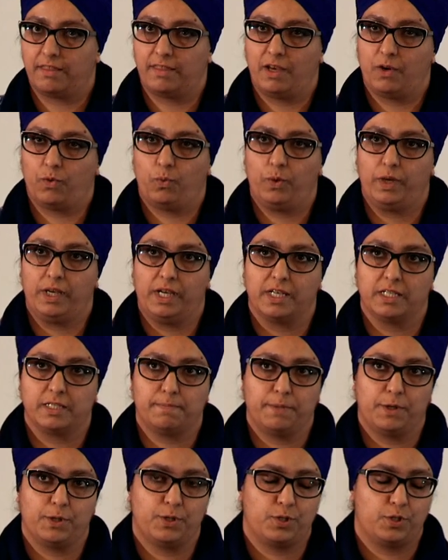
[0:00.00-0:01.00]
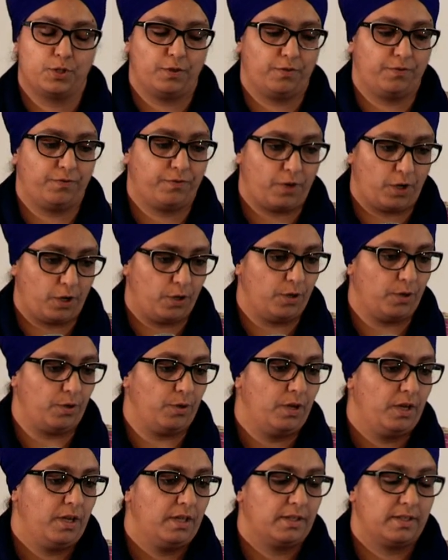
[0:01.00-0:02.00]
that we are supposed to follow
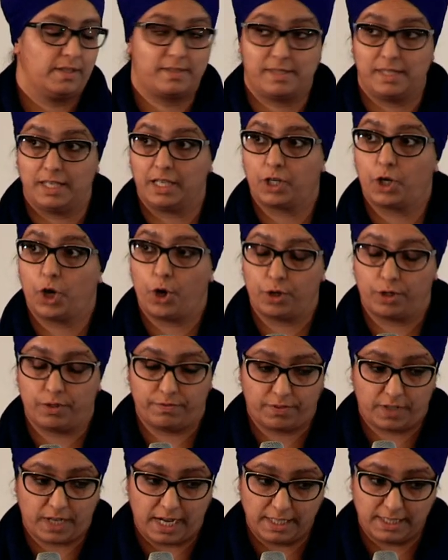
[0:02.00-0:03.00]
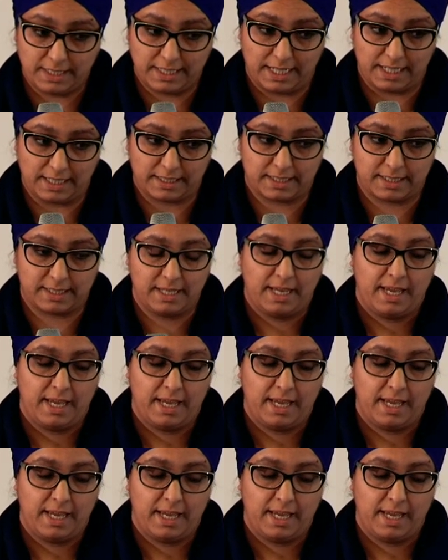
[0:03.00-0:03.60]
the Sikh code of conduct.